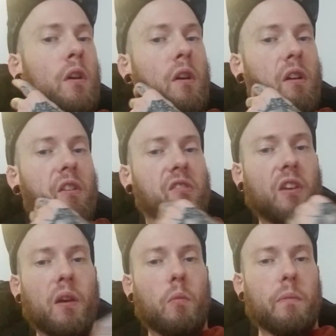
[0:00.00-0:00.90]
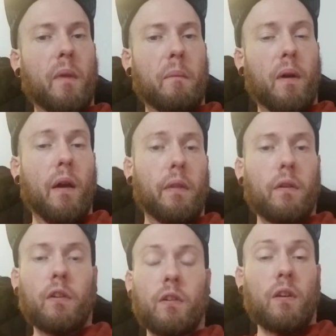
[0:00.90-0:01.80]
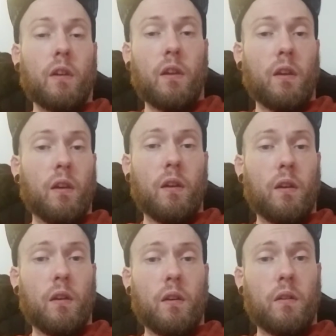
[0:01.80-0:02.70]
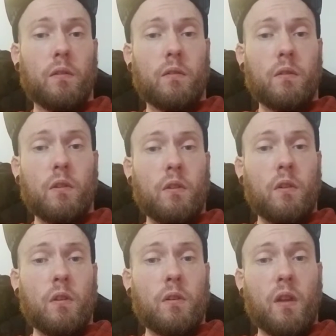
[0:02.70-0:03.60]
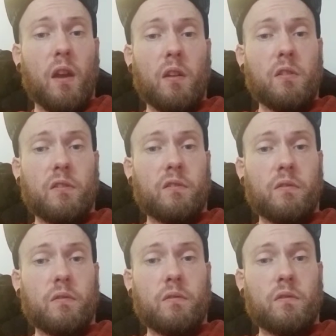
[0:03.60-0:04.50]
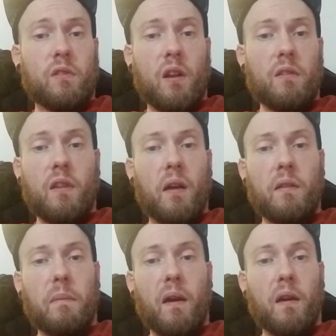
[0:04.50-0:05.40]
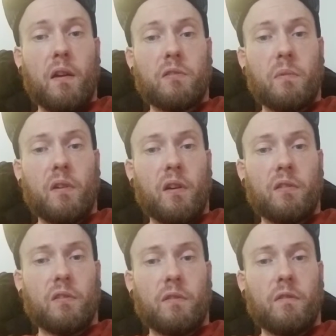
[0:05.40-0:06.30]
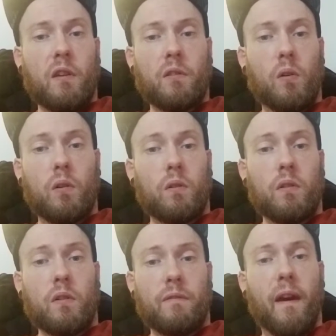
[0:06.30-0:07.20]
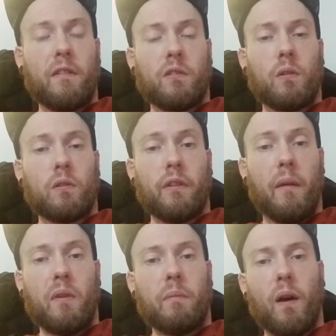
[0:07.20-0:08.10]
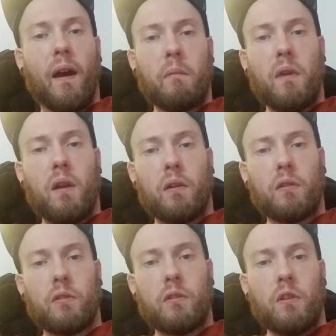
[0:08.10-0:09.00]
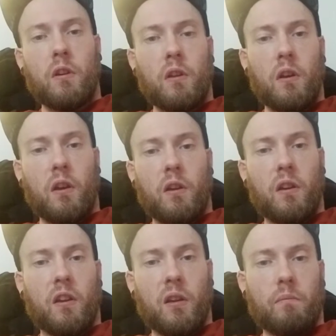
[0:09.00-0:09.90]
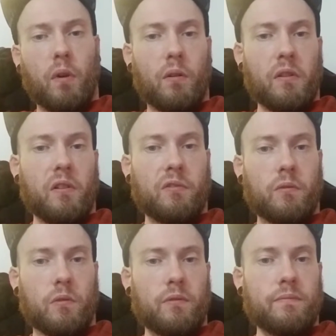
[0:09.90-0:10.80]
And same with my brother, and they just didn't tell the parents because if I told, I'd be blackmailed into getting bullied at school